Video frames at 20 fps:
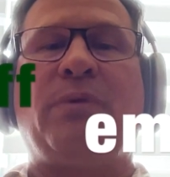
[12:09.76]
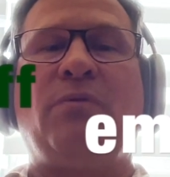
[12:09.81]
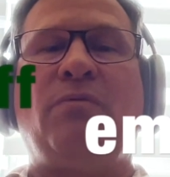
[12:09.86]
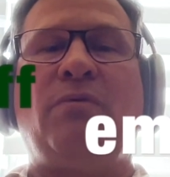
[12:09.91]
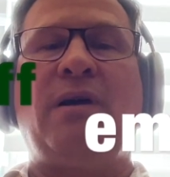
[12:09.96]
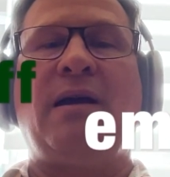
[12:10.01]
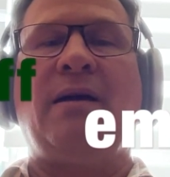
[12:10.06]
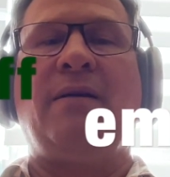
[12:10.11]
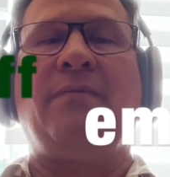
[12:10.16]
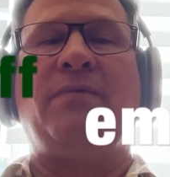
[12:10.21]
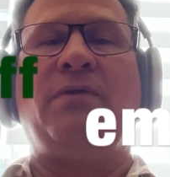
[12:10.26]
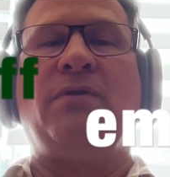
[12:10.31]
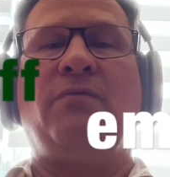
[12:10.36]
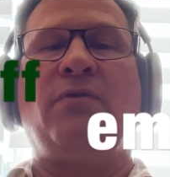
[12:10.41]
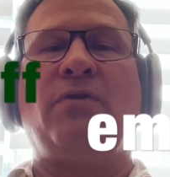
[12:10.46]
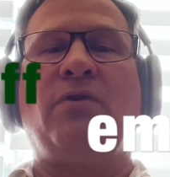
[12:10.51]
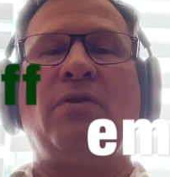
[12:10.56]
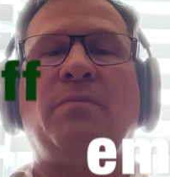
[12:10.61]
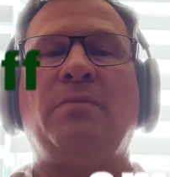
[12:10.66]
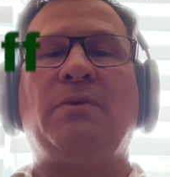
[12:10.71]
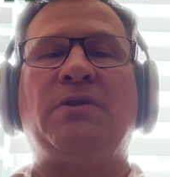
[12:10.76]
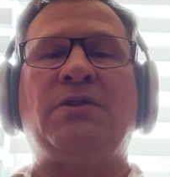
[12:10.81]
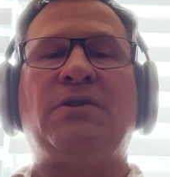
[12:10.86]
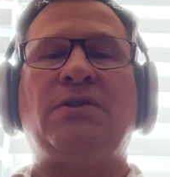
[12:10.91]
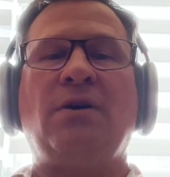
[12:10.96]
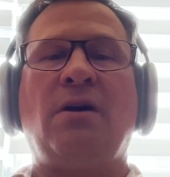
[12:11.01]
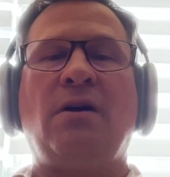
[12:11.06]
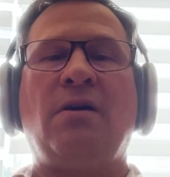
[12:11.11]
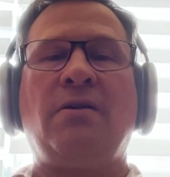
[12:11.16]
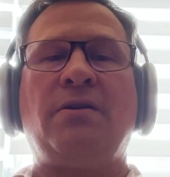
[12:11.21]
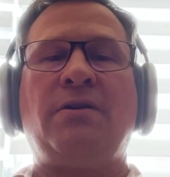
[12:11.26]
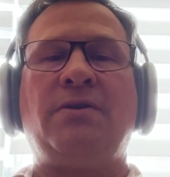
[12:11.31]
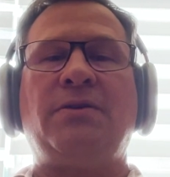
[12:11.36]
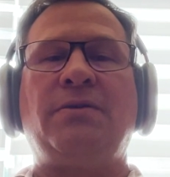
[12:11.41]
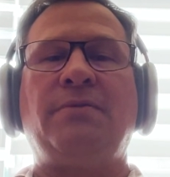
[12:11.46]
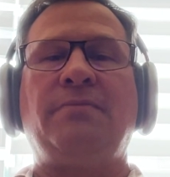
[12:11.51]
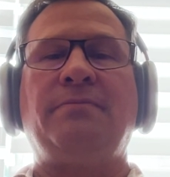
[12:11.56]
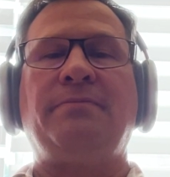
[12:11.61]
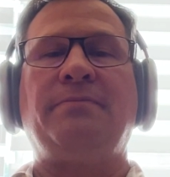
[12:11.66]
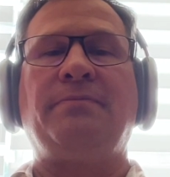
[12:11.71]
We have the verb start,
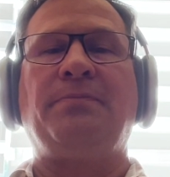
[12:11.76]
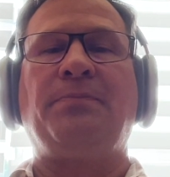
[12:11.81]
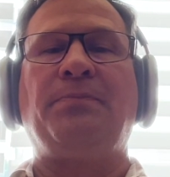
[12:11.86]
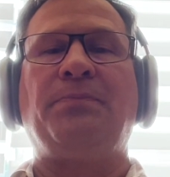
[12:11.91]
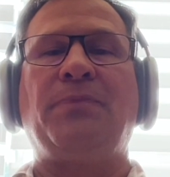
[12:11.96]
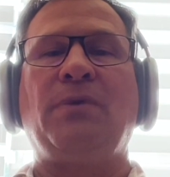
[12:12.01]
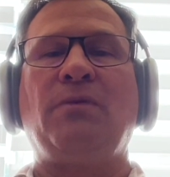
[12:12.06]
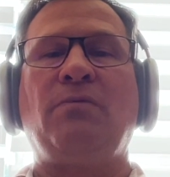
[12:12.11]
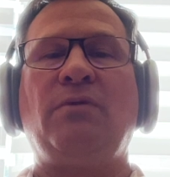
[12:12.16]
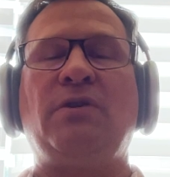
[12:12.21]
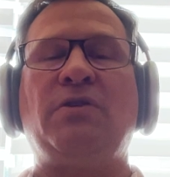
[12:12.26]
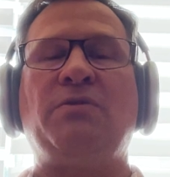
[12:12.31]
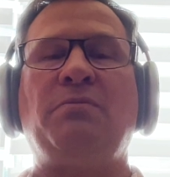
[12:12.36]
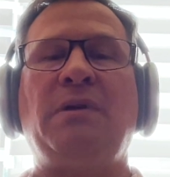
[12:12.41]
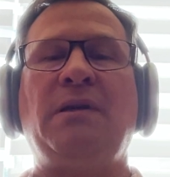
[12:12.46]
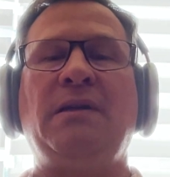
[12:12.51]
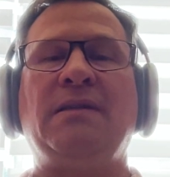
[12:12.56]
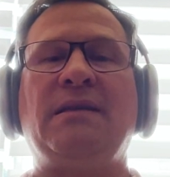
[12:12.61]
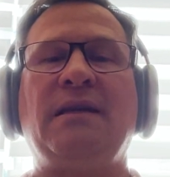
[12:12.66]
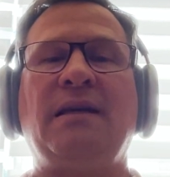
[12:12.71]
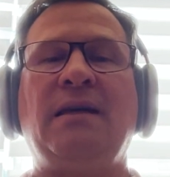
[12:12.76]
which means